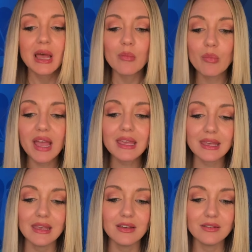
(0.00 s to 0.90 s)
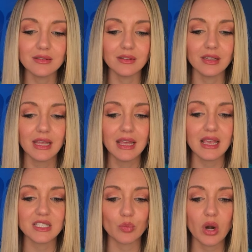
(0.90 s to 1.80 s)
Mike Hilton
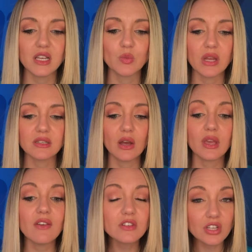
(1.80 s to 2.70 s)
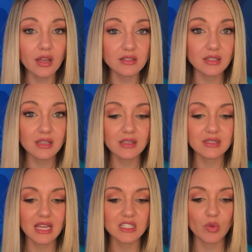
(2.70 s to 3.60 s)
is a prospect. Now, Kevin Johnson is
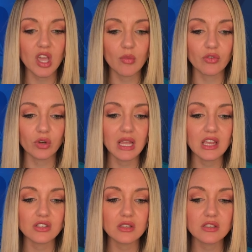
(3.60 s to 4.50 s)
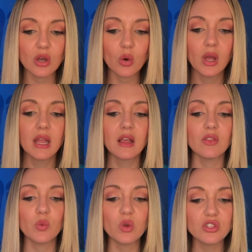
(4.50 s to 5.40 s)
set to become a free agent, so
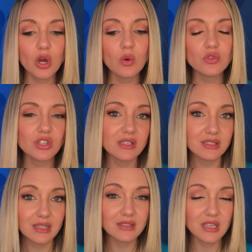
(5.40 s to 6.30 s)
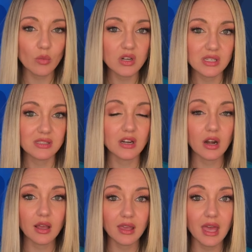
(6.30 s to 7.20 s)
we don't just need someone to
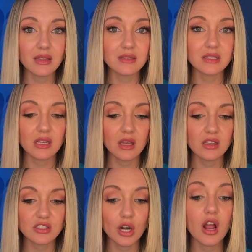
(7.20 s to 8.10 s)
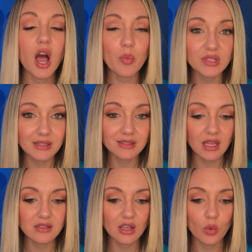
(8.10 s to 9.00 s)
start against start opposite
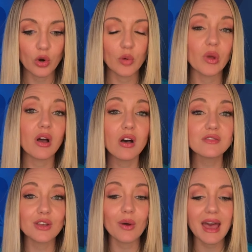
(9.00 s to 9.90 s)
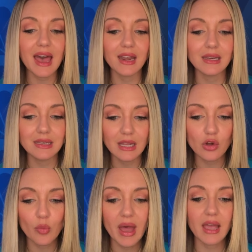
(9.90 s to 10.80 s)
Denzel Ward, but also at
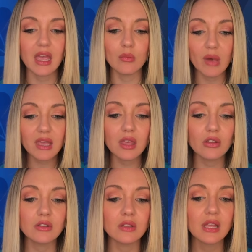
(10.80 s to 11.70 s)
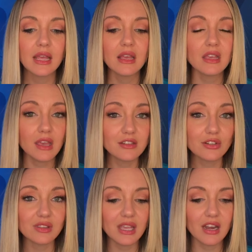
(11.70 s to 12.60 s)
nickelback. And Mike Hilton, he
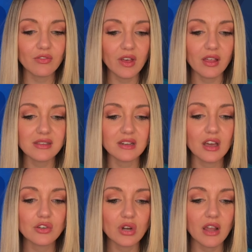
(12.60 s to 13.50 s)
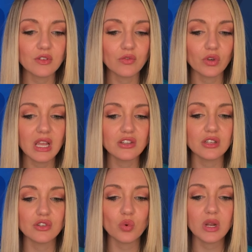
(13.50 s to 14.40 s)
entered the NFL as an undrafted free
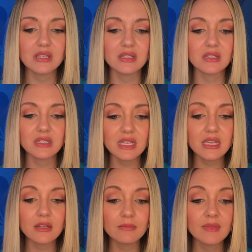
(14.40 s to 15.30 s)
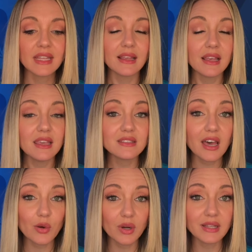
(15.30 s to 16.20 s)
agent in 2016. He's
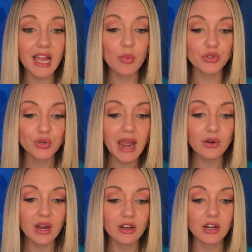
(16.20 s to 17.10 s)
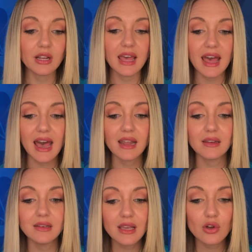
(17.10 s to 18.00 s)
got a reliable track record at
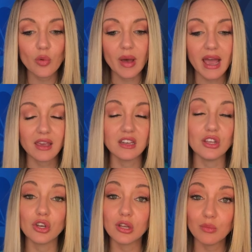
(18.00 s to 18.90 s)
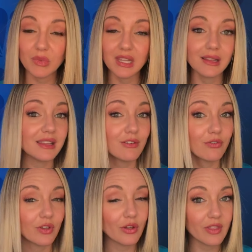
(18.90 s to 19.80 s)
nickelback, and he could immediately
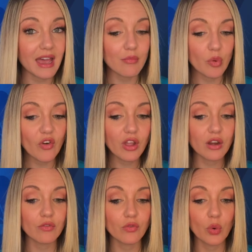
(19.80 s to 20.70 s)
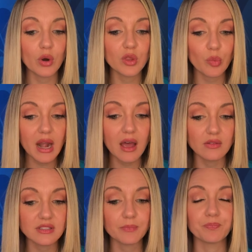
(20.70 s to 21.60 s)
fill that void for the
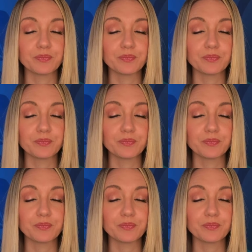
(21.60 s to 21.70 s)
Browns.